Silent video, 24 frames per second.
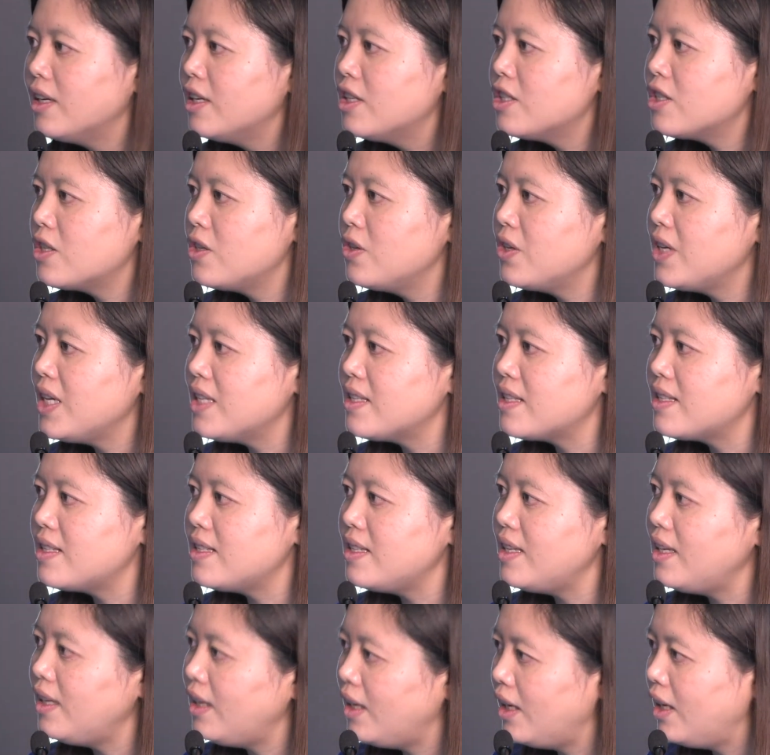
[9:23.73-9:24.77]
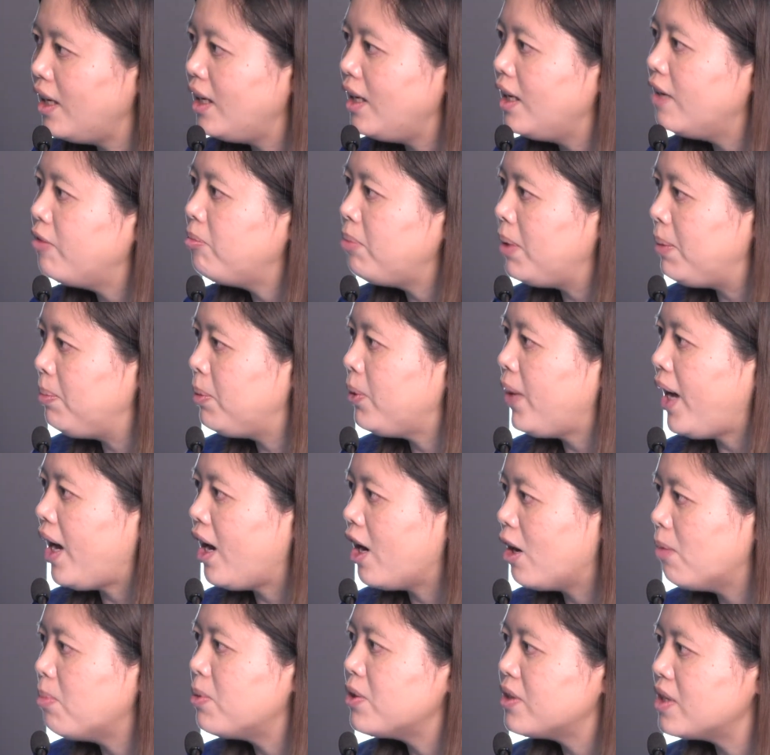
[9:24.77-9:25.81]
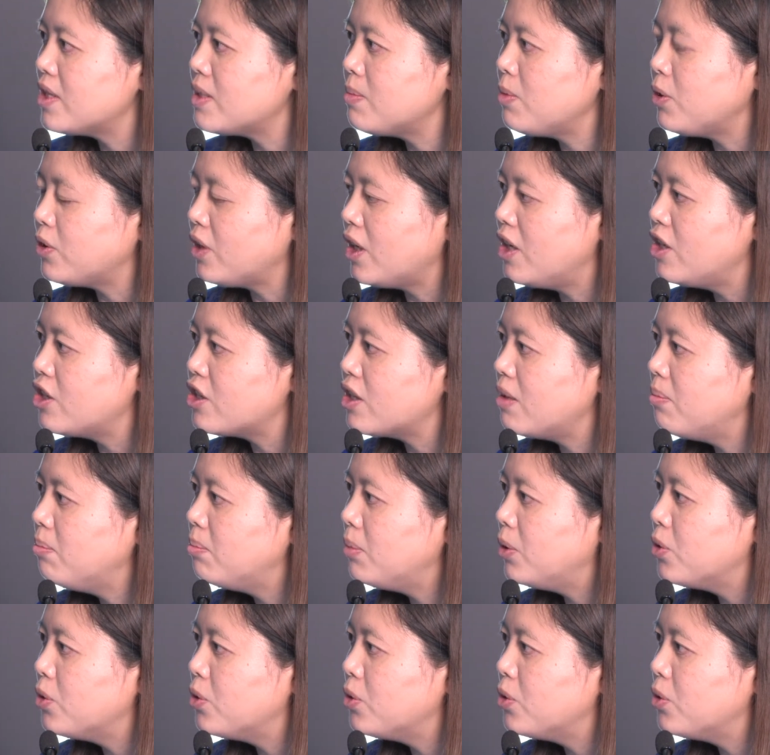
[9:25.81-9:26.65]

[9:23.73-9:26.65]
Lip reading: So you can see if people harbor this mutation,